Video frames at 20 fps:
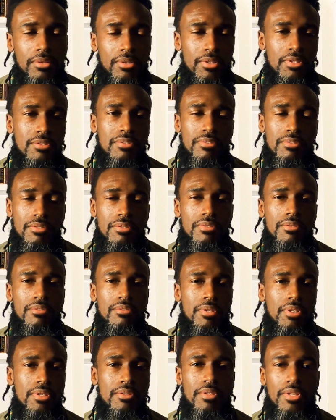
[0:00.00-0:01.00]
Is
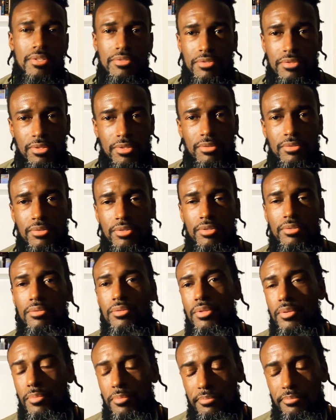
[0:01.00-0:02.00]
that's the
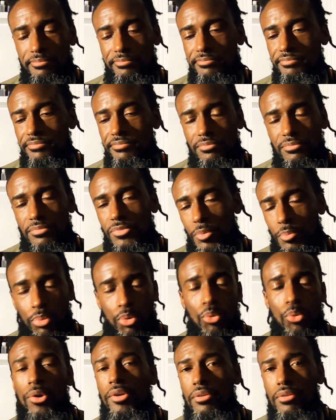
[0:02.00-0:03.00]
the
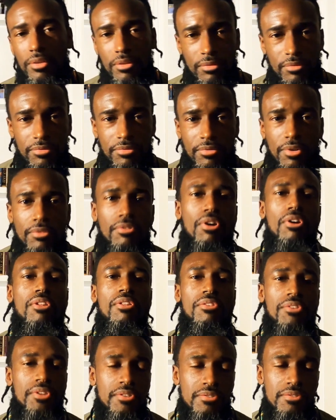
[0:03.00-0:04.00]
point of
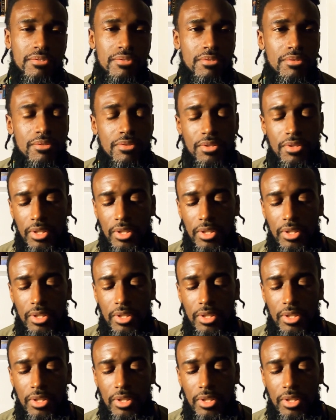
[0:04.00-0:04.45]
all of this.